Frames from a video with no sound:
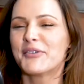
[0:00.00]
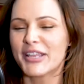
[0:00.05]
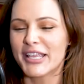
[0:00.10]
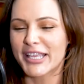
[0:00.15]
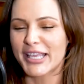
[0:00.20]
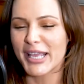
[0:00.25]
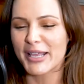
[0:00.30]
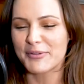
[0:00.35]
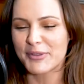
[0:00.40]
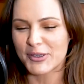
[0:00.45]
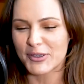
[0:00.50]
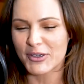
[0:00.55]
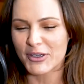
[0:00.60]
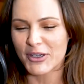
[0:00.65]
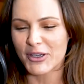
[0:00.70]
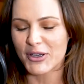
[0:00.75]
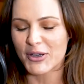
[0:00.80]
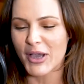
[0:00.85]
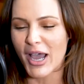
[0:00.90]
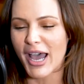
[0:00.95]
he came
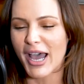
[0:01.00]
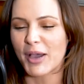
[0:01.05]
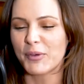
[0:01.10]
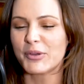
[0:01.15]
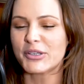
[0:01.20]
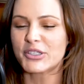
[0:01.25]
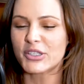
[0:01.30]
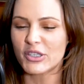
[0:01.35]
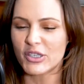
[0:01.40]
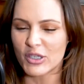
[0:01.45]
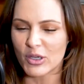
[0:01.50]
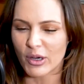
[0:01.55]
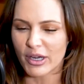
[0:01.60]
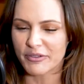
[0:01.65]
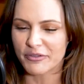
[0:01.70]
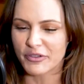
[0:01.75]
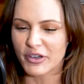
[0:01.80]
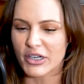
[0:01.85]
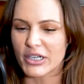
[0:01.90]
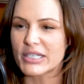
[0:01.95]
through, went to New
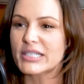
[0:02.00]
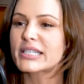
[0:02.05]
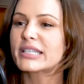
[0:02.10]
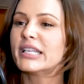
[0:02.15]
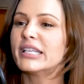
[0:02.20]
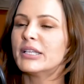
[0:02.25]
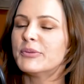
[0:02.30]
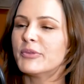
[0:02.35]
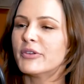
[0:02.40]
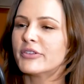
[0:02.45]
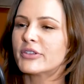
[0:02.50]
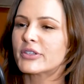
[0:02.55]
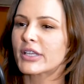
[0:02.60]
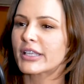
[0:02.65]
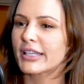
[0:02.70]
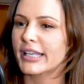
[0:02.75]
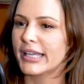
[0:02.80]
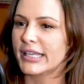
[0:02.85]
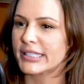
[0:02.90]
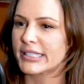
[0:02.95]
York first, then he moved to
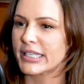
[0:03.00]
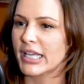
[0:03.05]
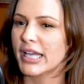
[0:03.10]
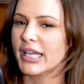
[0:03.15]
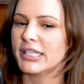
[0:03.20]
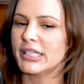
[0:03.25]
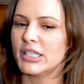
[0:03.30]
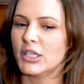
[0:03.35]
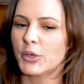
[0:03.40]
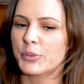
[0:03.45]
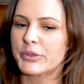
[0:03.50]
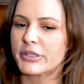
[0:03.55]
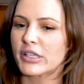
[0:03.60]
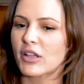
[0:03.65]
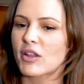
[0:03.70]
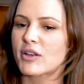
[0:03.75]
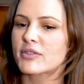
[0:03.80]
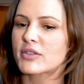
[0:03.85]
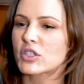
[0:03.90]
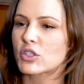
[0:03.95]
Atlanta. He opened a
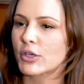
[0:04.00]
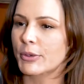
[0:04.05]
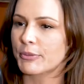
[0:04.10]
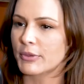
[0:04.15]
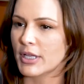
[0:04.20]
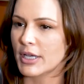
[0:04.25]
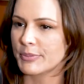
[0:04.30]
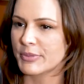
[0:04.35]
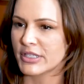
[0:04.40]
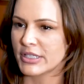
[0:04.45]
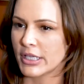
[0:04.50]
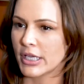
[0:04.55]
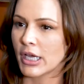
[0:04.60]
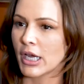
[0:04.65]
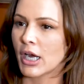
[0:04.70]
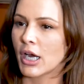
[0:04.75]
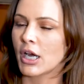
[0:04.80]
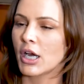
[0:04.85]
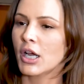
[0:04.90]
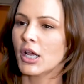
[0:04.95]
lot of strip clubs
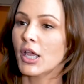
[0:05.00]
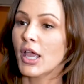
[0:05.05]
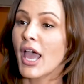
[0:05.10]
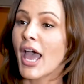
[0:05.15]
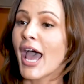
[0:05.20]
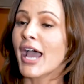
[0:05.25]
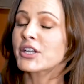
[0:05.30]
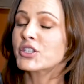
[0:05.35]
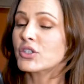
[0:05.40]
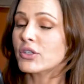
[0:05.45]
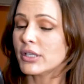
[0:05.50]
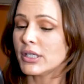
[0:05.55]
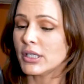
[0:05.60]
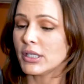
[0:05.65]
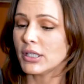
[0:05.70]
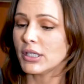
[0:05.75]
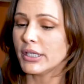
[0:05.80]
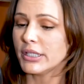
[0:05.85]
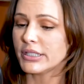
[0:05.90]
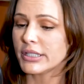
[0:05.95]
there.
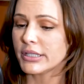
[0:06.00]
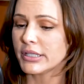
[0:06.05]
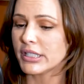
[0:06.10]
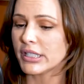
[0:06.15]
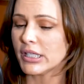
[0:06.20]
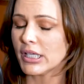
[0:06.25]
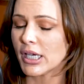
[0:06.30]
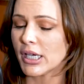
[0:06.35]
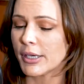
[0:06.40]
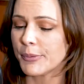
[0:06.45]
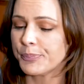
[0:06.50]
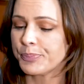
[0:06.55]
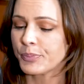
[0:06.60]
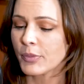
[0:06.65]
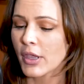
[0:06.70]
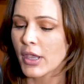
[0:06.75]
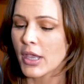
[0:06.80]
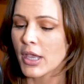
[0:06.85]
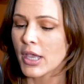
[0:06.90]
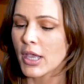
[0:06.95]
Actually, he did
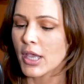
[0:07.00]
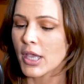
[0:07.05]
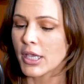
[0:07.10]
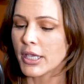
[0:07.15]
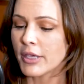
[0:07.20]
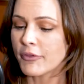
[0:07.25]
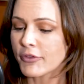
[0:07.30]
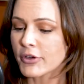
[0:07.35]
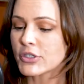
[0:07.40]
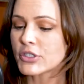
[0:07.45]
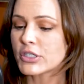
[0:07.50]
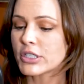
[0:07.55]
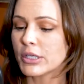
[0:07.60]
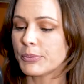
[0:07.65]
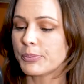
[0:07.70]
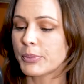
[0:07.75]
he first did